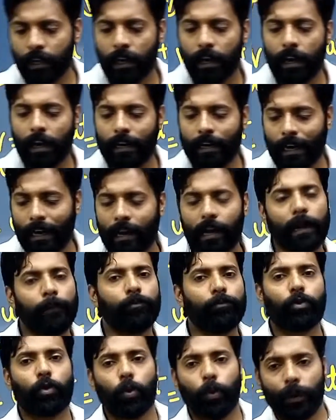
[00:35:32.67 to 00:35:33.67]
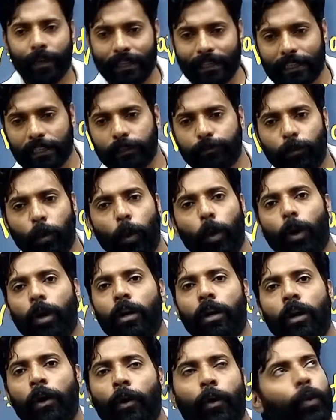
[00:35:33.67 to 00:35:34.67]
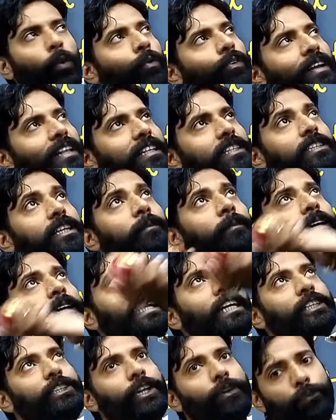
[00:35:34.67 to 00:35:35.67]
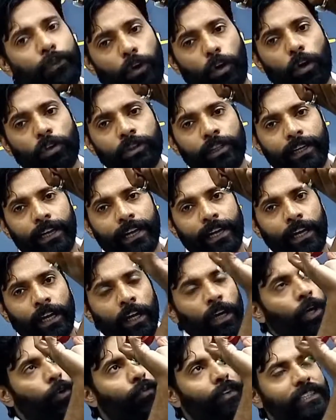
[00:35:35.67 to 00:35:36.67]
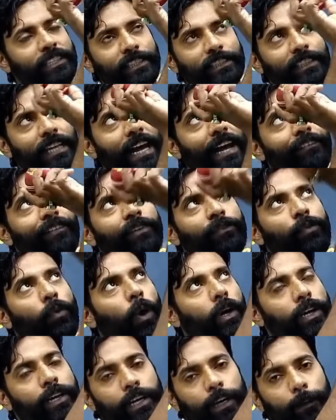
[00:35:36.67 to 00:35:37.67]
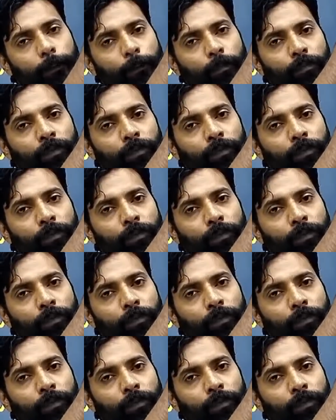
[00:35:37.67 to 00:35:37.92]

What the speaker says: and I am throwing this ball with some initial velocity which is having 40,